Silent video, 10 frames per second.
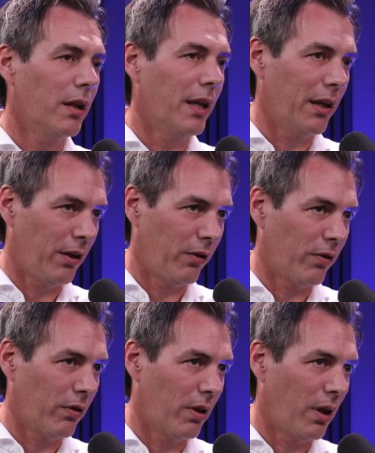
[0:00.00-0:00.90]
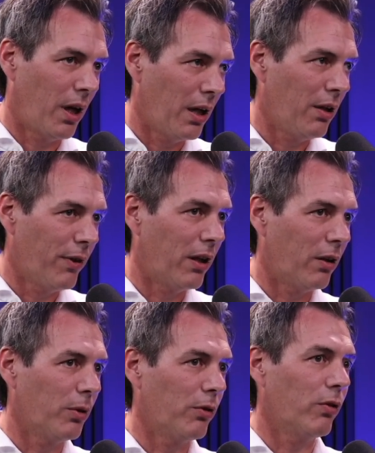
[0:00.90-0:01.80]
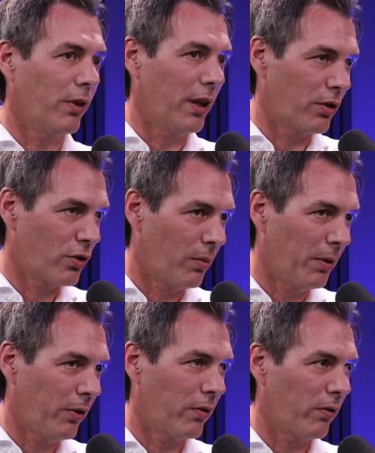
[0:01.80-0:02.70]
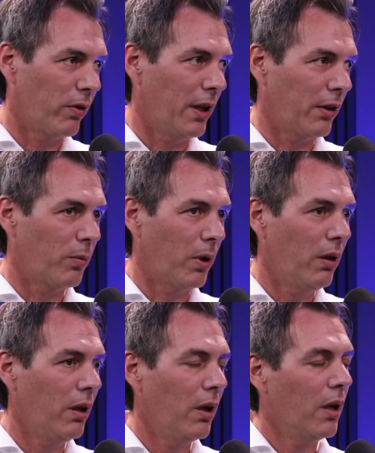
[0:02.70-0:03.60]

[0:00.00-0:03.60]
that is highly valuable to their shoppers. So that's one.